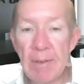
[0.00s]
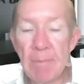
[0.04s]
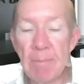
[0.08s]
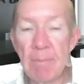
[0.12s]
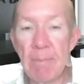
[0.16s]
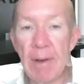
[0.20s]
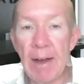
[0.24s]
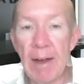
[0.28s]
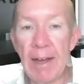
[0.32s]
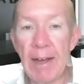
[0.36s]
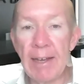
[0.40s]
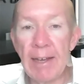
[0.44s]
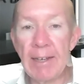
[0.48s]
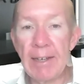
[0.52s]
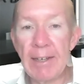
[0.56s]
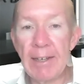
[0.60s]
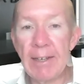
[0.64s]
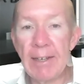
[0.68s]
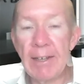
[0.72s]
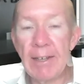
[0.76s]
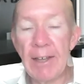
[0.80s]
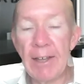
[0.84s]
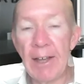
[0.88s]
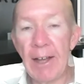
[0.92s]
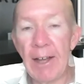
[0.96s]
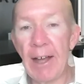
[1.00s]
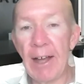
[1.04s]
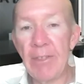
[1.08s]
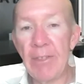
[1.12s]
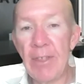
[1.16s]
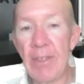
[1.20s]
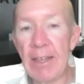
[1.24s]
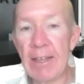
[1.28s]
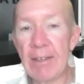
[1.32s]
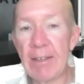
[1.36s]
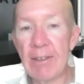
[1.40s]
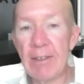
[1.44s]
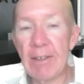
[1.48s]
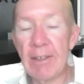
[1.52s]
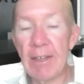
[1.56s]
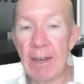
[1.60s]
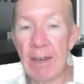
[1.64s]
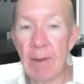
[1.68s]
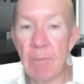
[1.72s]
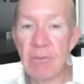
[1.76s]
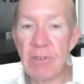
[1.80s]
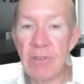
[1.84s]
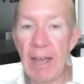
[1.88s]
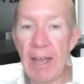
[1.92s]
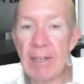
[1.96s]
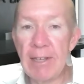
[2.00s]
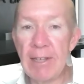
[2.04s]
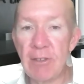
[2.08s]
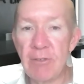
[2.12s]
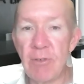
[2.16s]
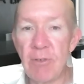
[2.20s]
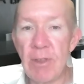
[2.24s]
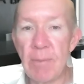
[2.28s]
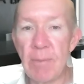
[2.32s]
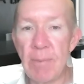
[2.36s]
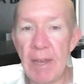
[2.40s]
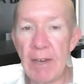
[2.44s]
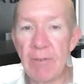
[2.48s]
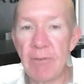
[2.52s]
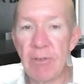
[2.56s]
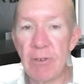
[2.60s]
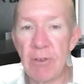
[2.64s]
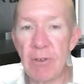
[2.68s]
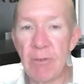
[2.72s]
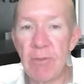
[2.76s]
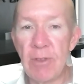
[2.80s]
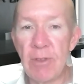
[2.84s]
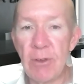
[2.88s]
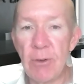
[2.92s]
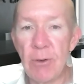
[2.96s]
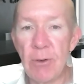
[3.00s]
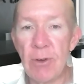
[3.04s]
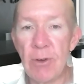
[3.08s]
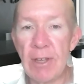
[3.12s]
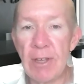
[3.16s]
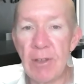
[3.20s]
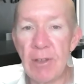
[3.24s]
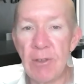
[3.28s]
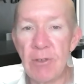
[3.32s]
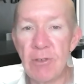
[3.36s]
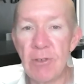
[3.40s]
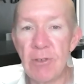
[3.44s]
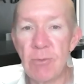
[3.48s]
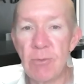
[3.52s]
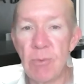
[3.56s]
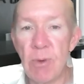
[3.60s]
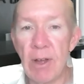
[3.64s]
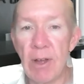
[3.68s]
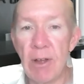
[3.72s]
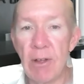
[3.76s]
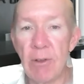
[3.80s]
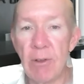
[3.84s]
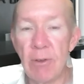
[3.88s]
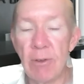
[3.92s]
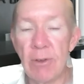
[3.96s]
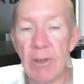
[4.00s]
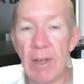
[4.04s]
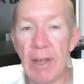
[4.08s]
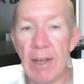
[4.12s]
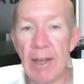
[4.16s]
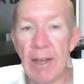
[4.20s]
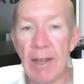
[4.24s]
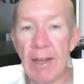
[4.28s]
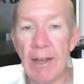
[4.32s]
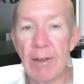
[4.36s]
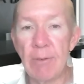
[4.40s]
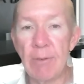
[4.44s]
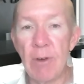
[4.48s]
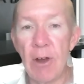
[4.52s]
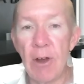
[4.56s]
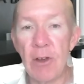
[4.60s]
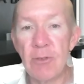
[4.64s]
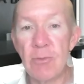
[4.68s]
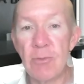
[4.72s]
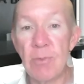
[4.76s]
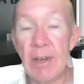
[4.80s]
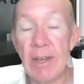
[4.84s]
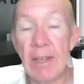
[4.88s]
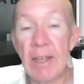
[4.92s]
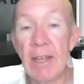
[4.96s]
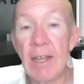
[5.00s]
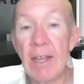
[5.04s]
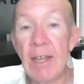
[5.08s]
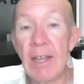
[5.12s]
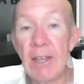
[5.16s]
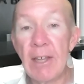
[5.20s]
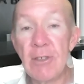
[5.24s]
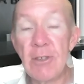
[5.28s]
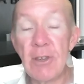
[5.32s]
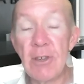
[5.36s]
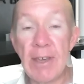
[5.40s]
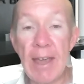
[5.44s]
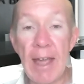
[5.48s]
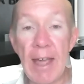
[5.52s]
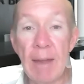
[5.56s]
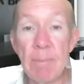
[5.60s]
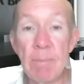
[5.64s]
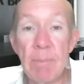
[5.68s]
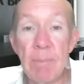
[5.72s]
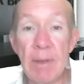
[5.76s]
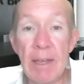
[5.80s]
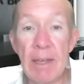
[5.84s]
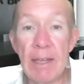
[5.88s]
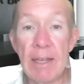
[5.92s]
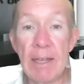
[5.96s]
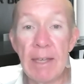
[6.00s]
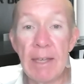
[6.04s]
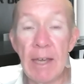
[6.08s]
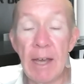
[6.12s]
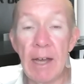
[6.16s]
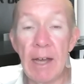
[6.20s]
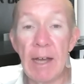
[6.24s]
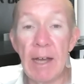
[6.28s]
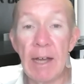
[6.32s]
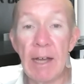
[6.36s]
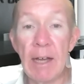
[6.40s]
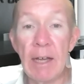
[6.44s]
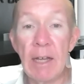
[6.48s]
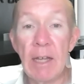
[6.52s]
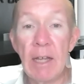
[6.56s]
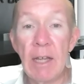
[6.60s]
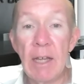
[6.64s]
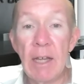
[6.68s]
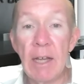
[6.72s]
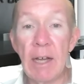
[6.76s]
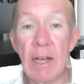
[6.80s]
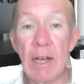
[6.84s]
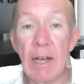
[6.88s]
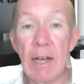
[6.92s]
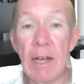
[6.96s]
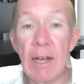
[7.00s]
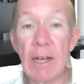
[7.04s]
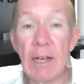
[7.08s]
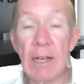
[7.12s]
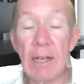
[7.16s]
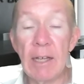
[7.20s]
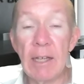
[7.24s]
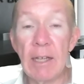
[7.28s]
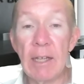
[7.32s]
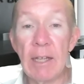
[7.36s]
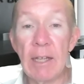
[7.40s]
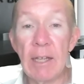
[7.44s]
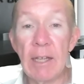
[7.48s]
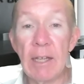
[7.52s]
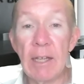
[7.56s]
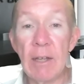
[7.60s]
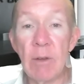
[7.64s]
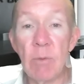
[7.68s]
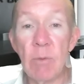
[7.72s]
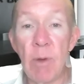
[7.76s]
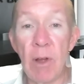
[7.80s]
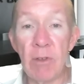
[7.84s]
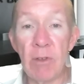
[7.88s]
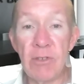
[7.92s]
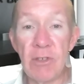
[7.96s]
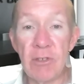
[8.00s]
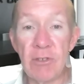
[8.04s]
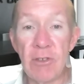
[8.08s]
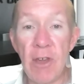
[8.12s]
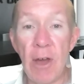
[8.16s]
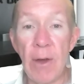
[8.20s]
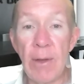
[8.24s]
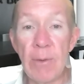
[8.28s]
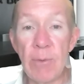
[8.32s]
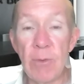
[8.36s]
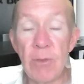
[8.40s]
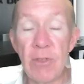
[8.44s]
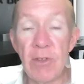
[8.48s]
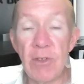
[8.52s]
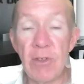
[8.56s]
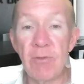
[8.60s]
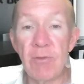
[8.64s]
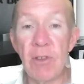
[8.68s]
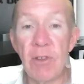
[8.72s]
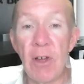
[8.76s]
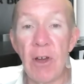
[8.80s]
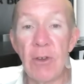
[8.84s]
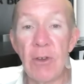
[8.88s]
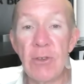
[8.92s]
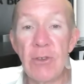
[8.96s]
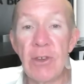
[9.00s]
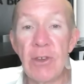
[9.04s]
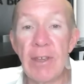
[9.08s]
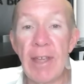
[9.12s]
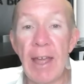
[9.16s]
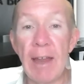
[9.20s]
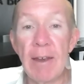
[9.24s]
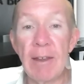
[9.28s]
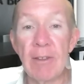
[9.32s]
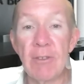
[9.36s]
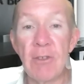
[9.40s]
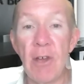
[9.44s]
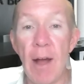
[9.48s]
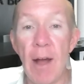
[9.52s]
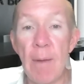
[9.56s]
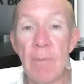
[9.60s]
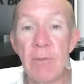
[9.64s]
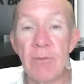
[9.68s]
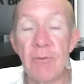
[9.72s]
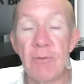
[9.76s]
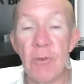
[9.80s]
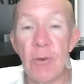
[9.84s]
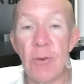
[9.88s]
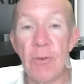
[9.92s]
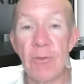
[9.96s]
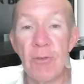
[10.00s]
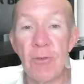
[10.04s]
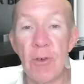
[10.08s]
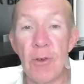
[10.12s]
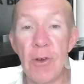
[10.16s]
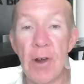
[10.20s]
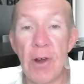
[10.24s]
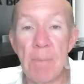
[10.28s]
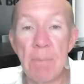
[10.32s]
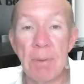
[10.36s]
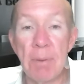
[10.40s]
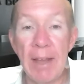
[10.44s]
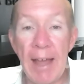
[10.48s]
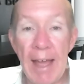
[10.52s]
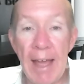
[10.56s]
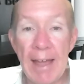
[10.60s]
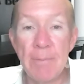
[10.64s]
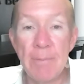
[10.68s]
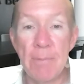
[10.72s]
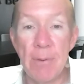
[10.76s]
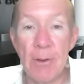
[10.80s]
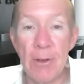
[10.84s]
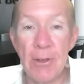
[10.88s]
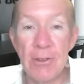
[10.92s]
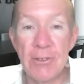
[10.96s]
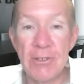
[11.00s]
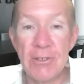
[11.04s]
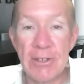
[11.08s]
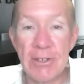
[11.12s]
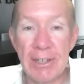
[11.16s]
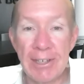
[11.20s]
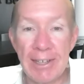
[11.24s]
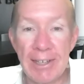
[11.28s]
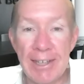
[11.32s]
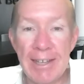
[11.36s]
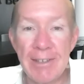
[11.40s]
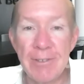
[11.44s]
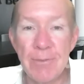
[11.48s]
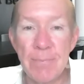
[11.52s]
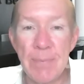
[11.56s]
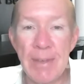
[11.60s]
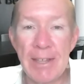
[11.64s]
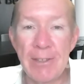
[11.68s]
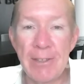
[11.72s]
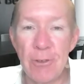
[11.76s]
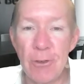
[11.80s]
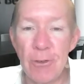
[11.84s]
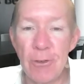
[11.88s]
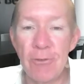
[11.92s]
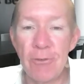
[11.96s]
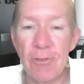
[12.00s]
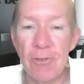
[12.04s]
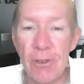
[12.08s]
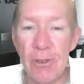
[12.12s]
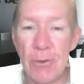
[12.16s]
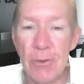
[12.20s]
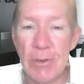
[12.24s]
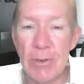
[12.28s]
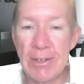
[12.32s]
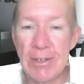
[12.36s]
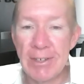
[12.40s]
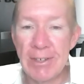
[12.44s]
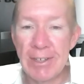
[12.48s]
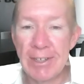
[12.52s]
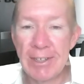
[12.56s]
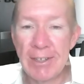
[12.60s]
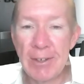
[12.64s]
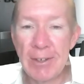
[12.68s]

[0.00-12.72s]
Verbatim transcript: but I think, and I'm saying this for the benefit of the audience as well, uh, Rosemary, you can be, uh, uh, whilst it's going with the flow, you can at times, for, for a planned person at least, be too fluid.